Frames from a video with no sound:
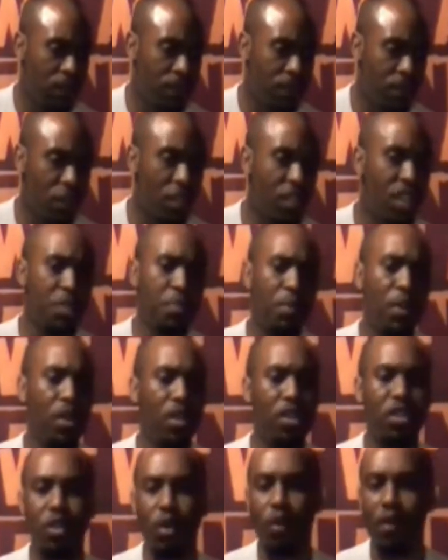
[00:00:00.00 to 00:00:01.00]
Because let's be
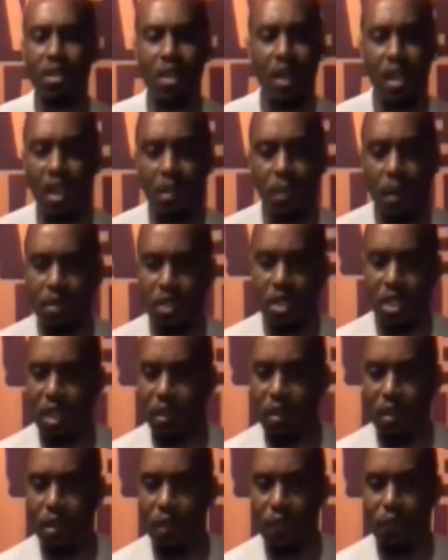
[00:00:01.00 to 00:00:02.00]
honest, tourists aren't going to be able to
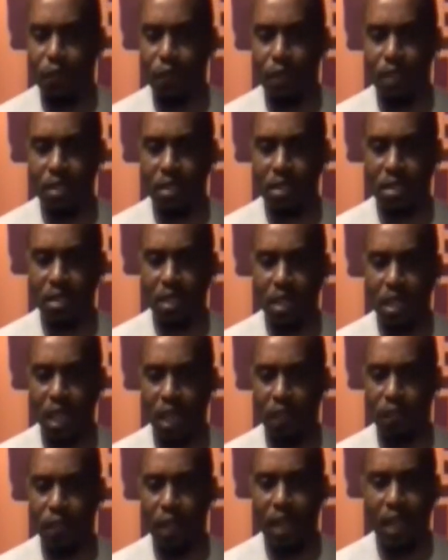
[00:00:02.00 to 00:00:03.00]
tell the difference
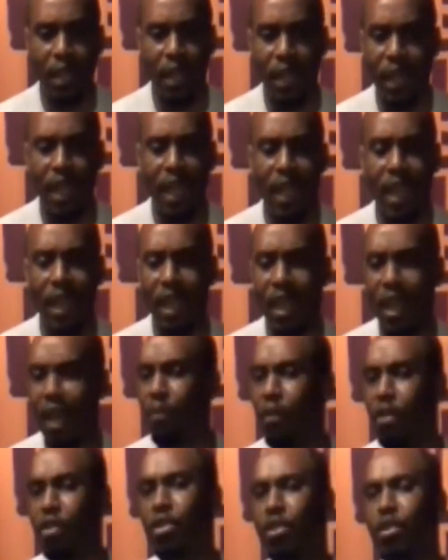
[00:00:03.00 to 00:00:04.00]
if they're like, hey,
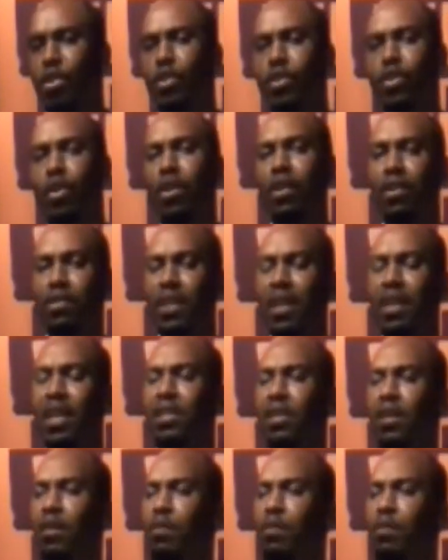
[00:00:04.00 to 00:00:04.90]
I'm not too sure, it looks like is